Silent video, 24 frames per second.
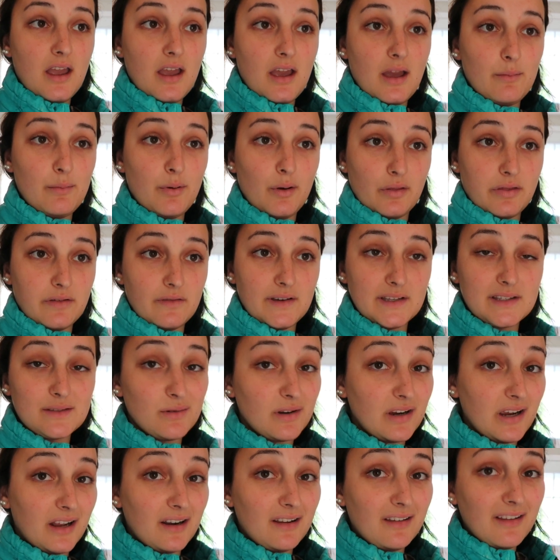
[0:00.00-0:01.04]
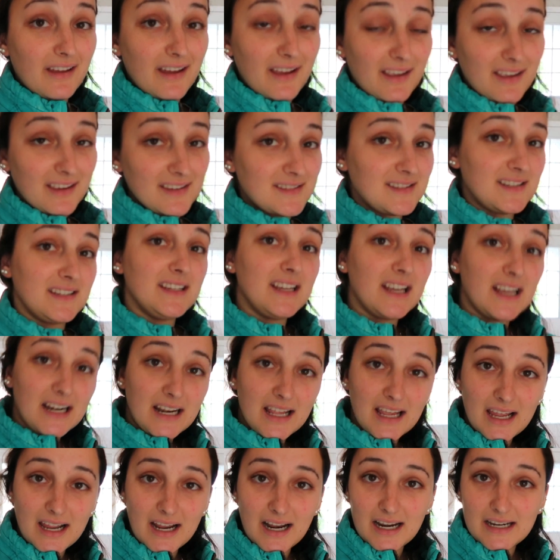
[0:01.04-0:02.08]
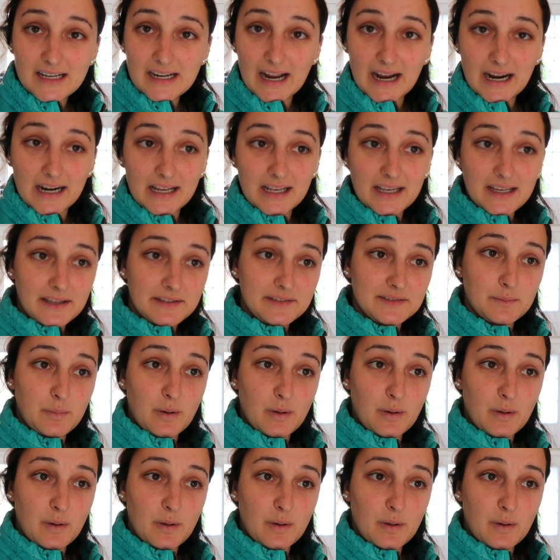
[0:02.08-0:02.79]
And both of us were kind of like, is he gonna attack us?